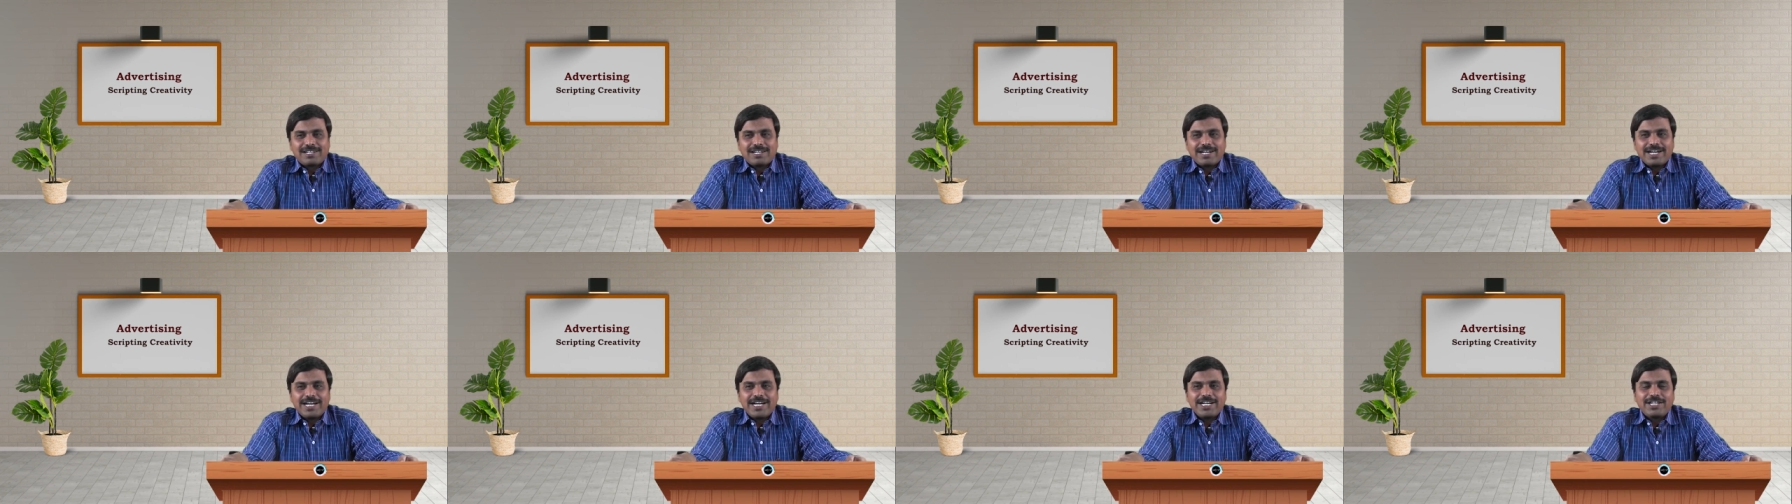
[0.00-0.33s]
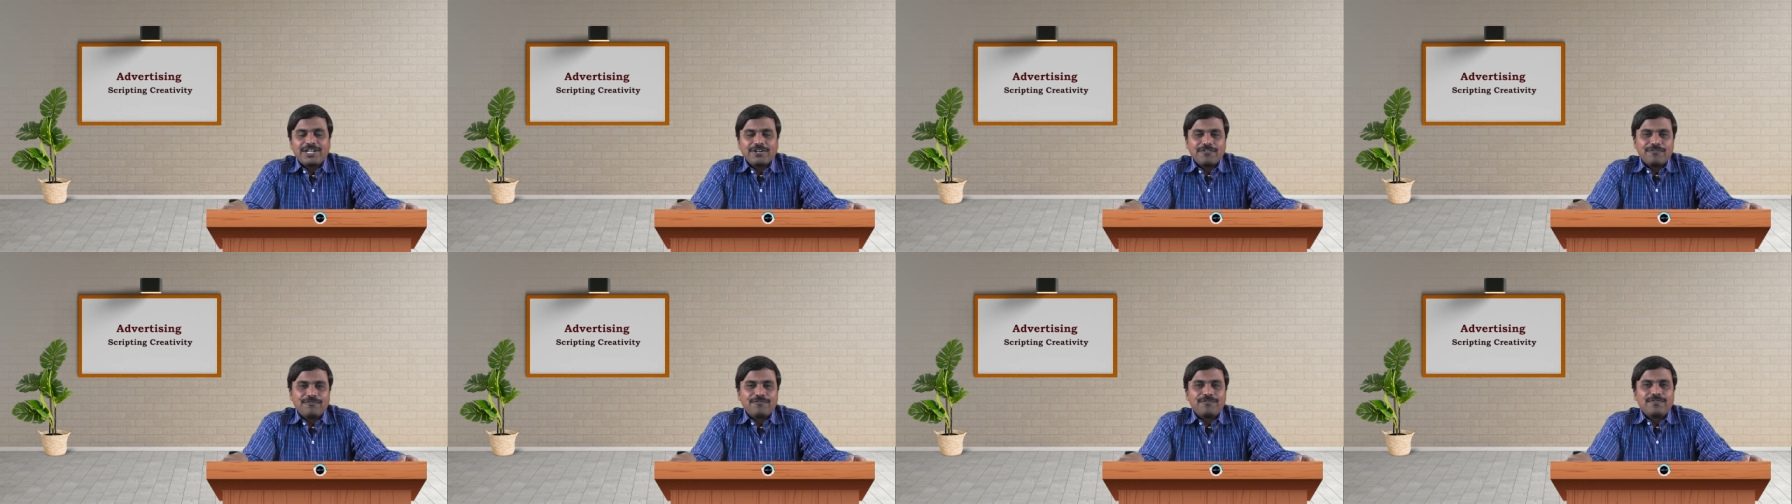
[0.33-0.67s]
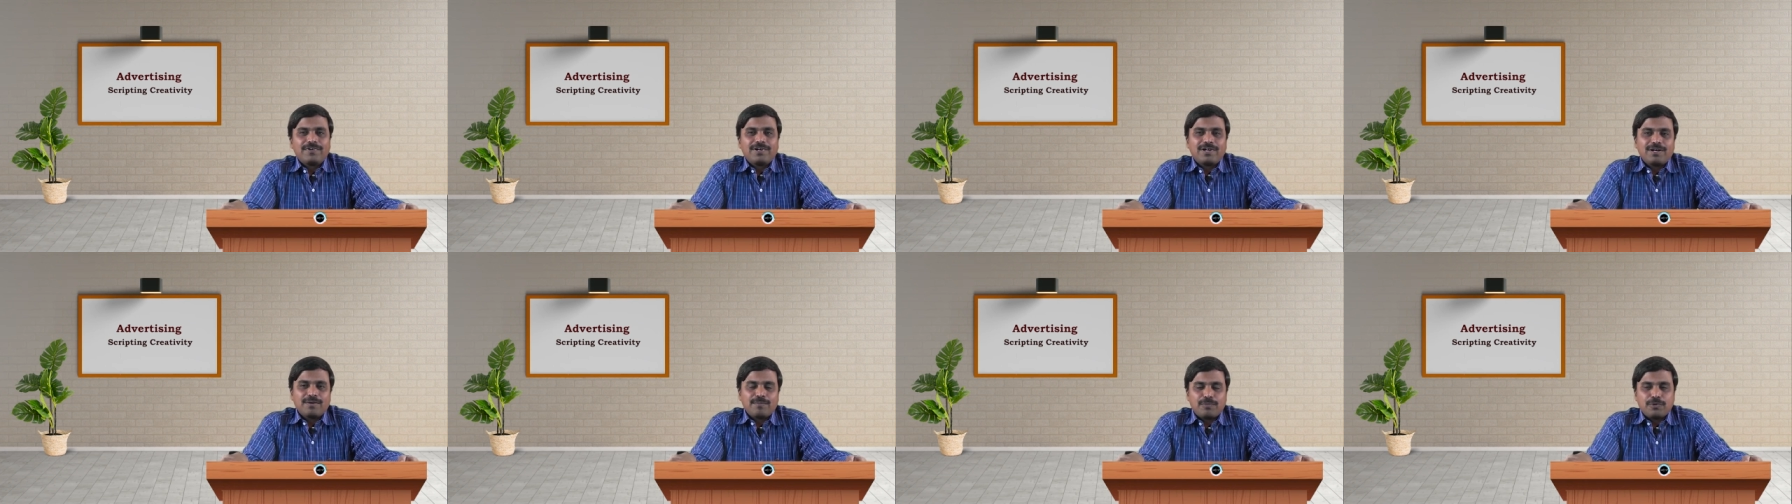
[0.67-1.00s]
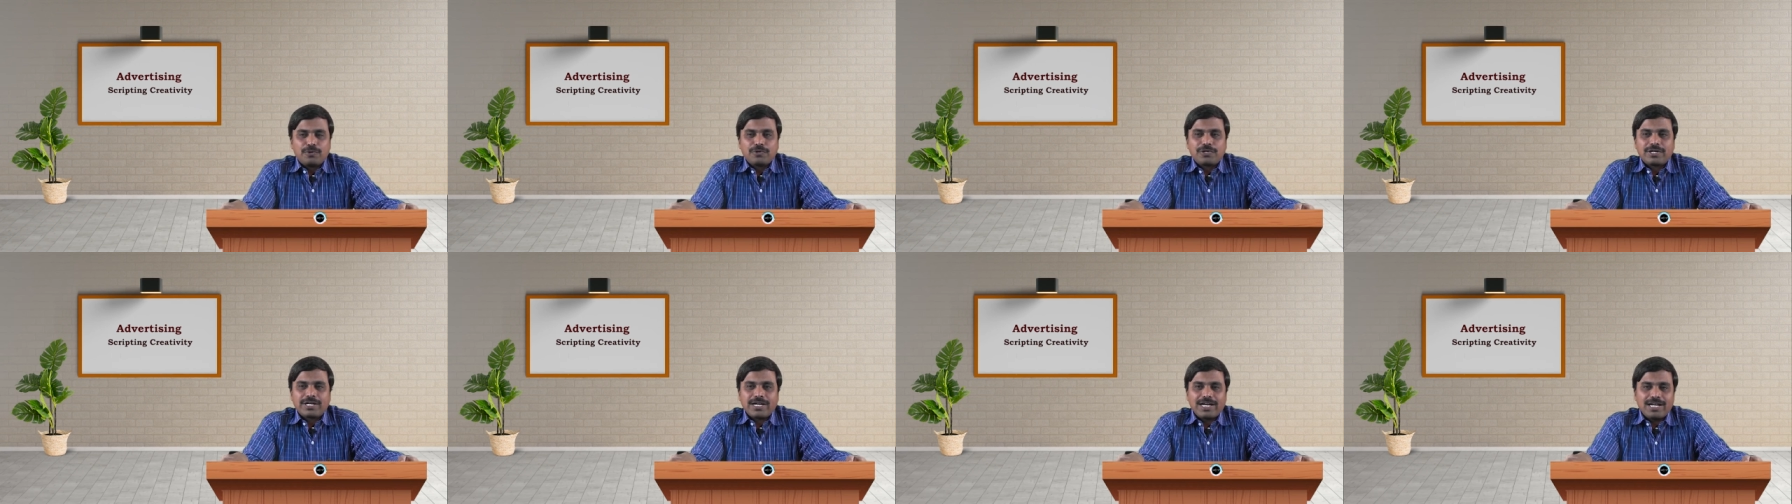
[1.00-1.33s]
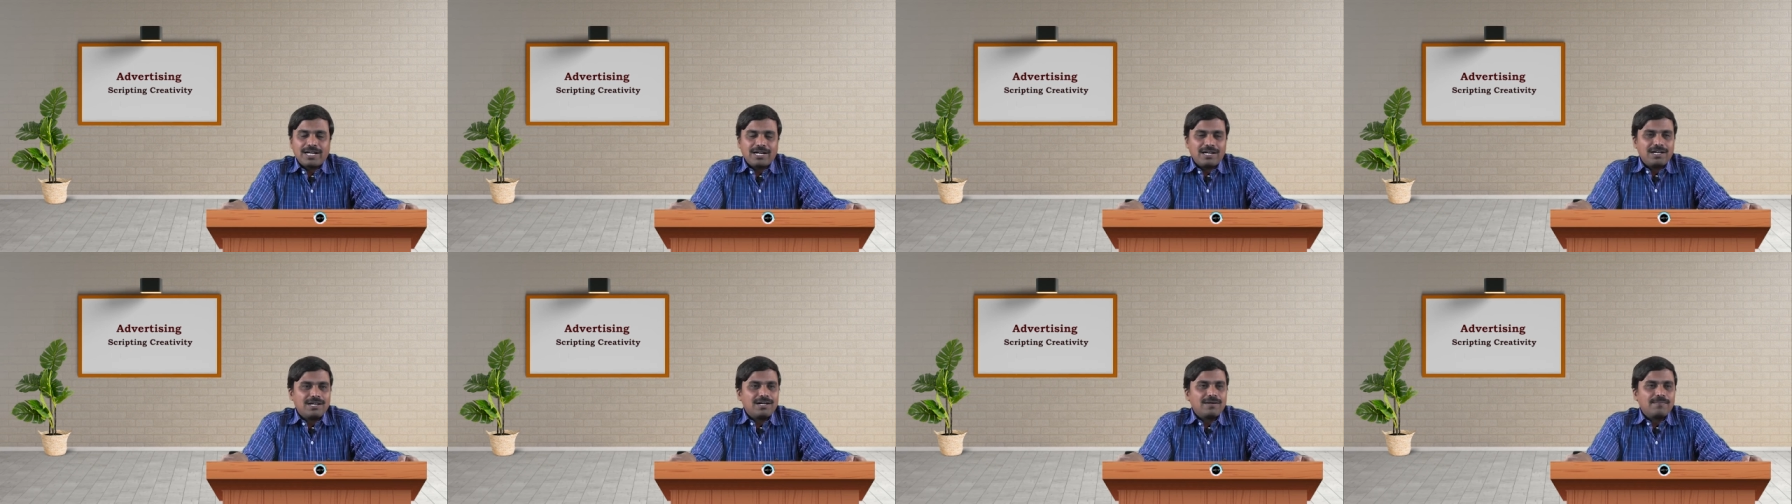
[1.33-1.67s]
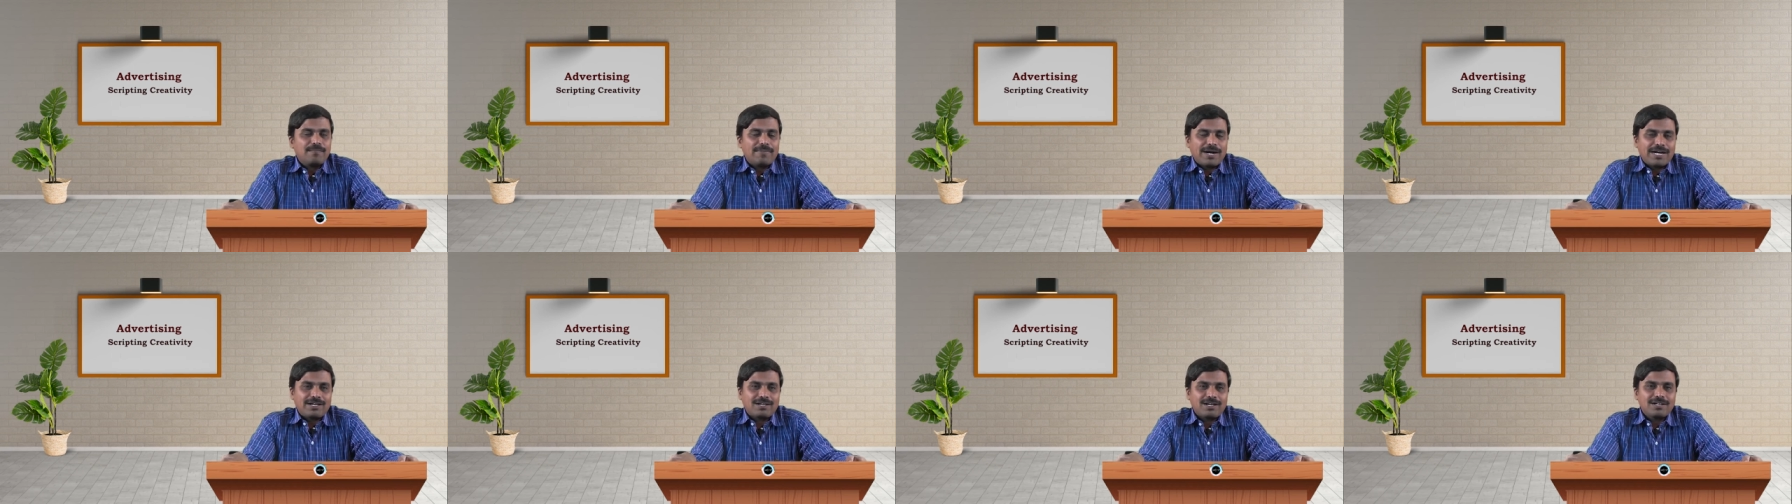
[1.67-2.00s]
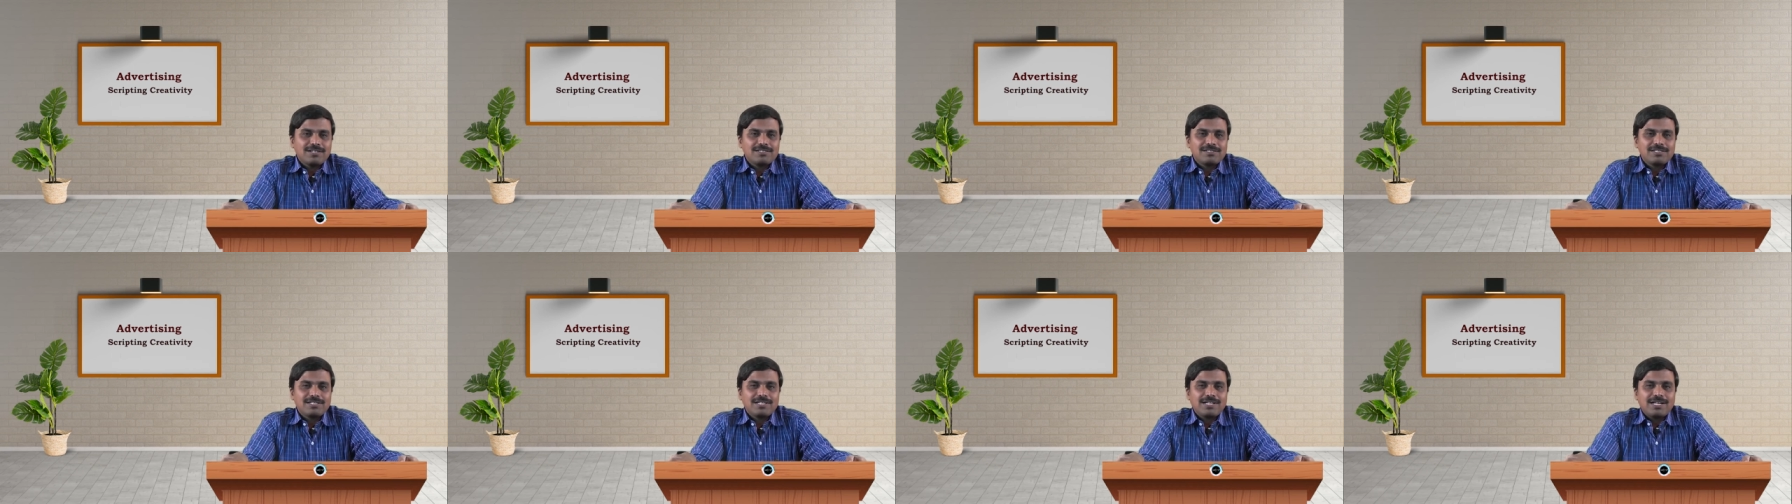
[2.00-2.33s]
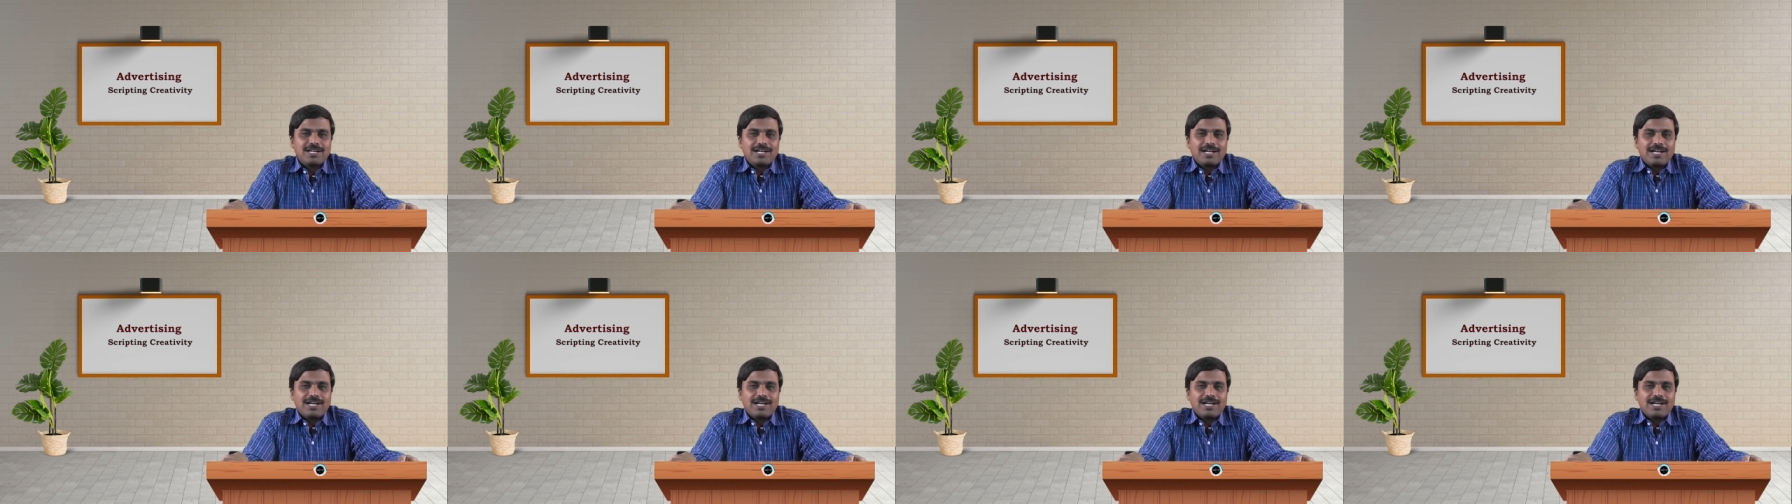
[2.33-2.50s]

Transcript: creative portrayal patterns,